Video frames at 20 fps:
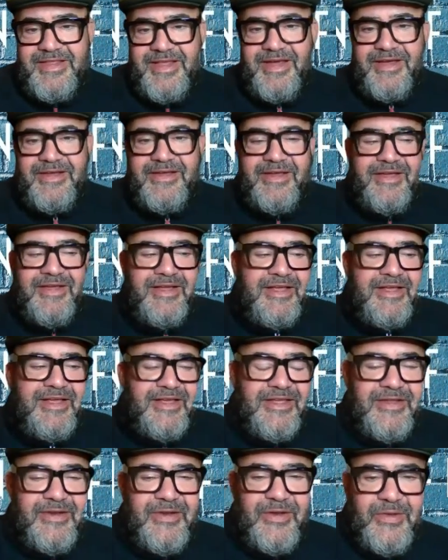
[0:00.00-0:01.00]
that
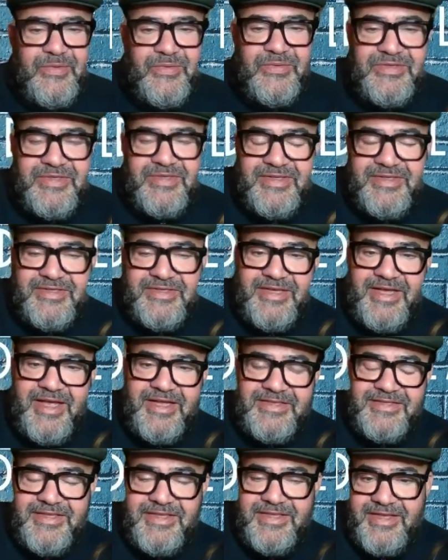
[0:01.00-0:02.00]
to
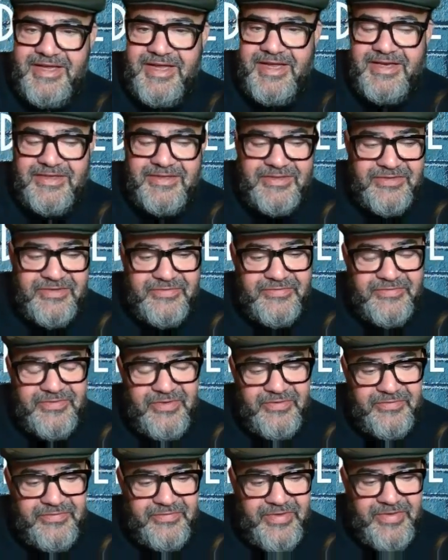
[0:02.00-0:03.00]
get to the end
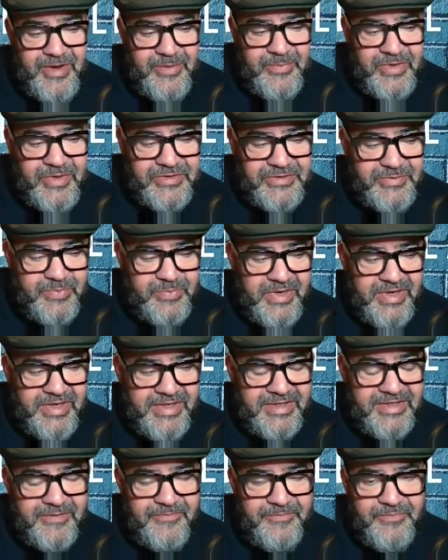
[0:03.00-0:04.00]
of how much
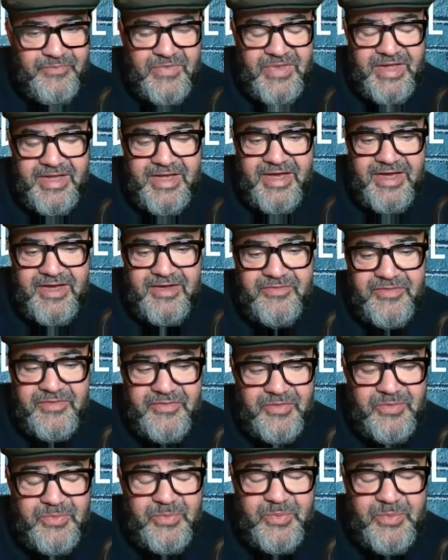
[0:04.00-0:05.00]
money they have
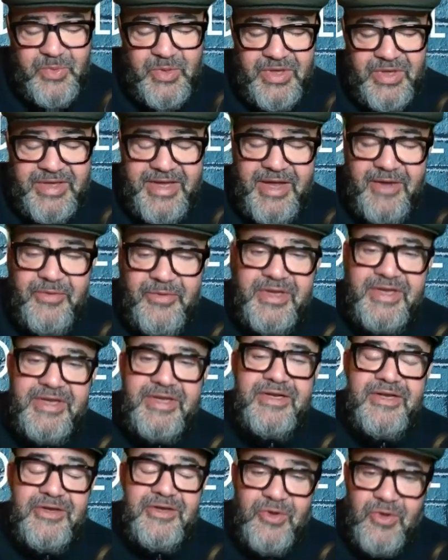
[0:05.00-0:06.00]
if you were
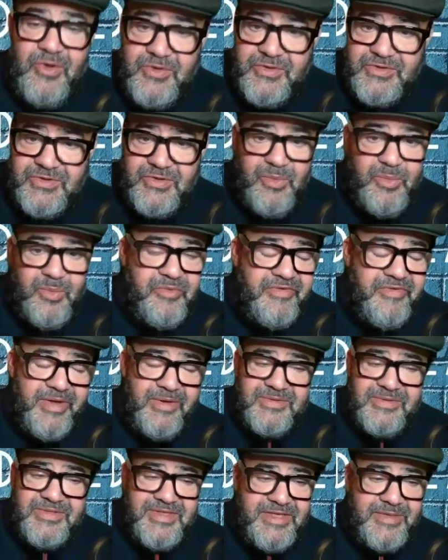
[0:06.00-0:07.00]
counting non-stop
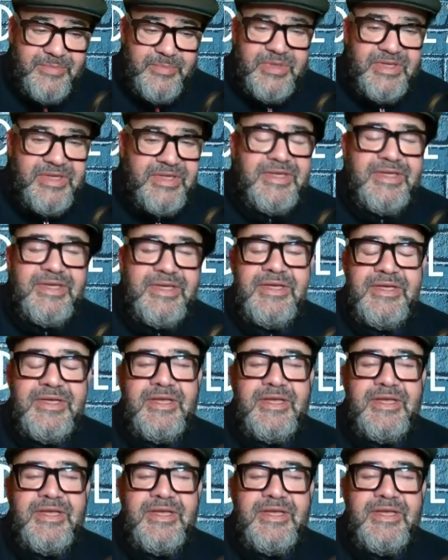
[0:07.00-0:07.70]
without sleeping